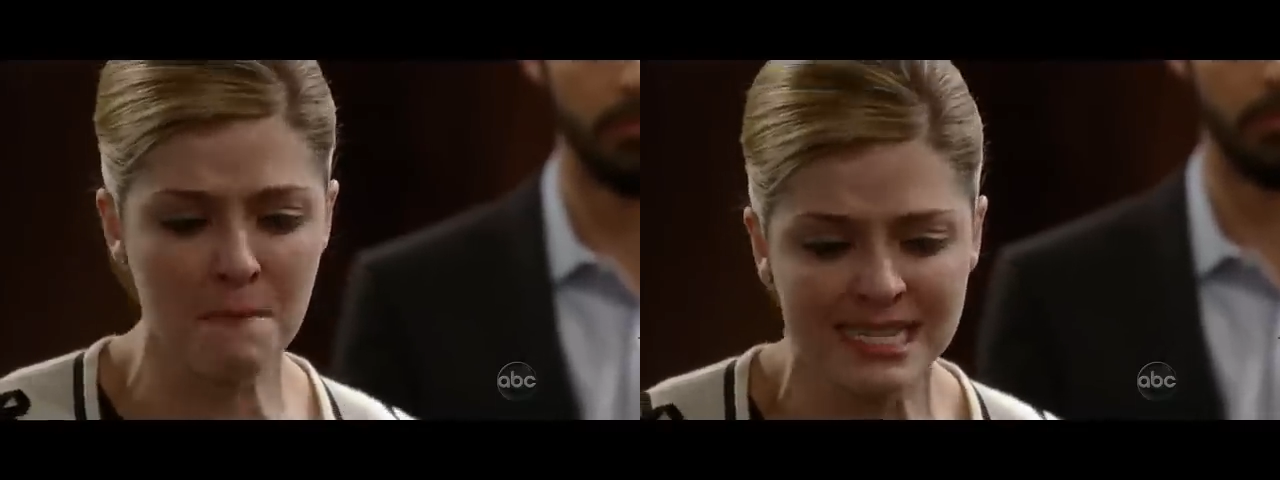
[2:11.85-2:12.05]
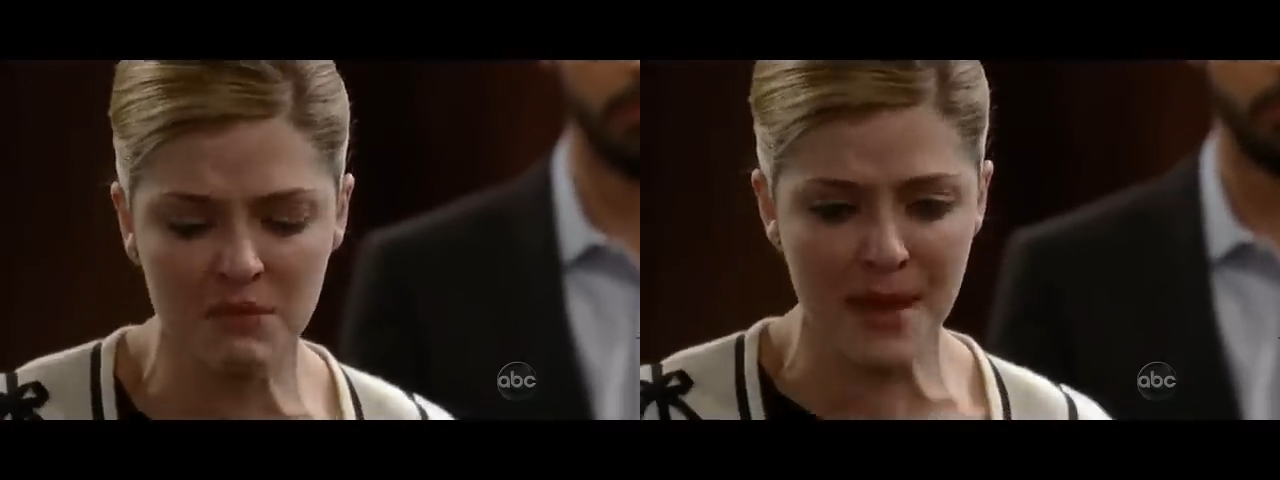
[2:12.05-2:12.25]

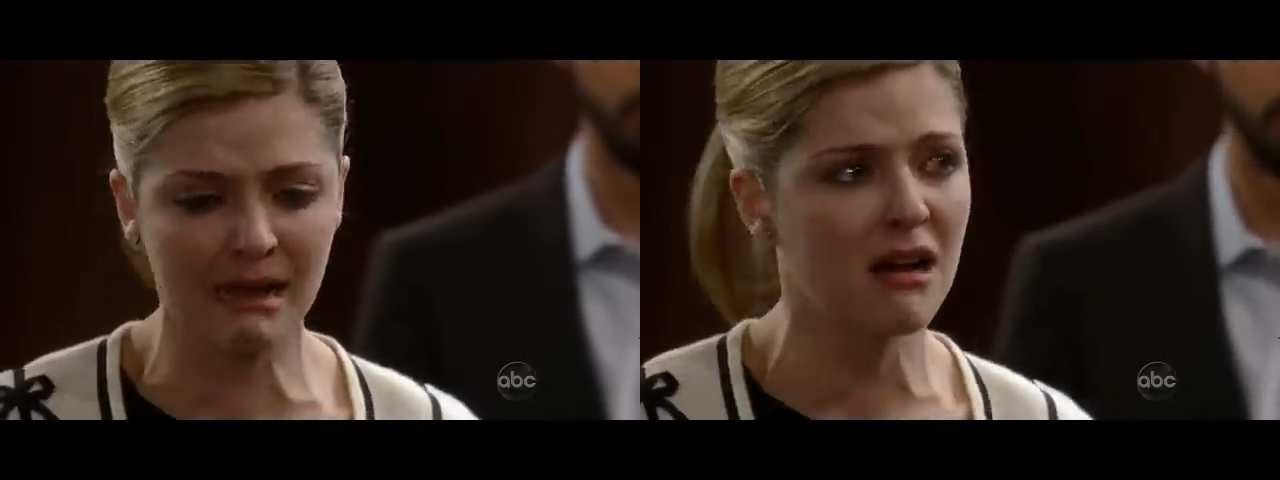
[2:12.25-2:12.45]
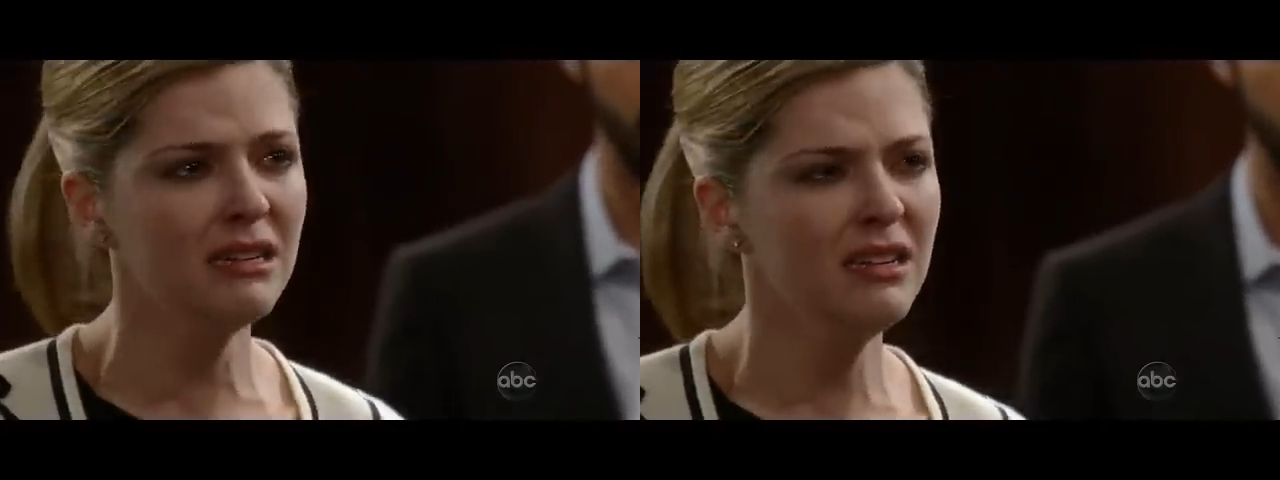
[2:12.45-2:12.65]
On the
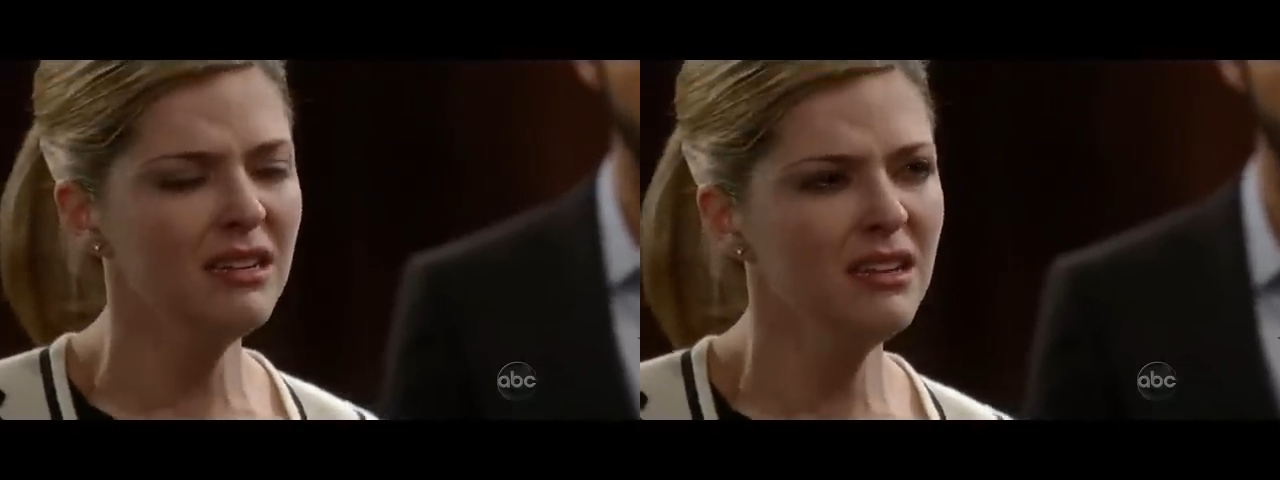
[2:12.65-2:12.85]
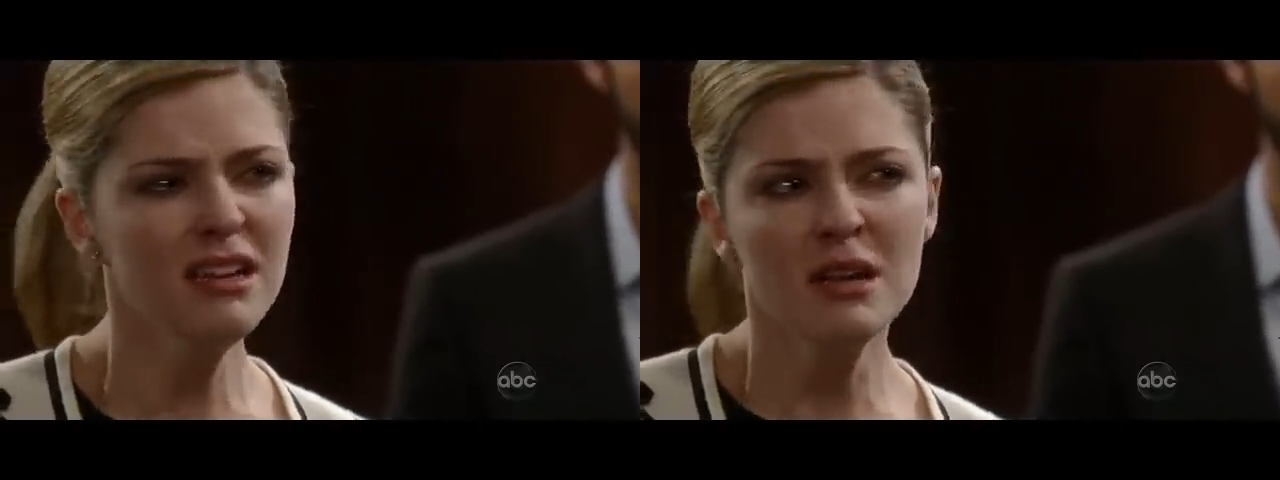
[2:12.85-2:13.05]
floor.
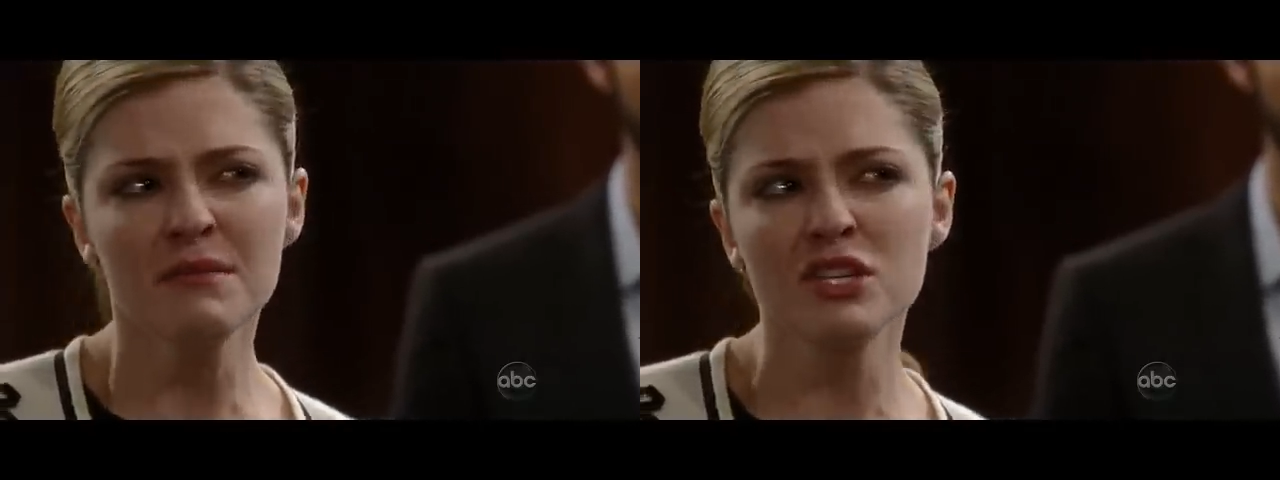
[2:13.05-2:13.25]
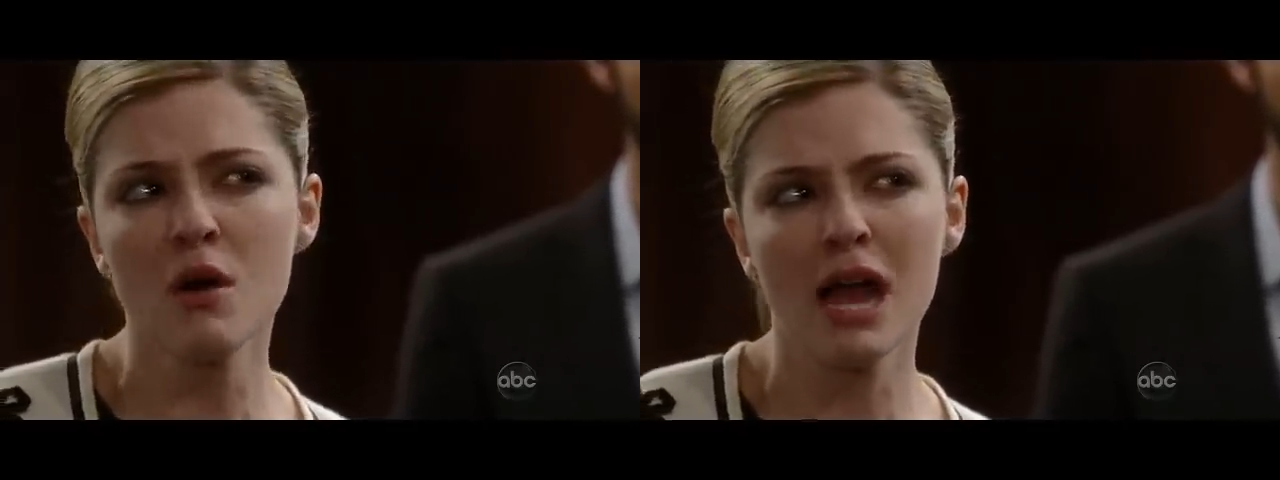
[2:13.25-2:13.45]
But no,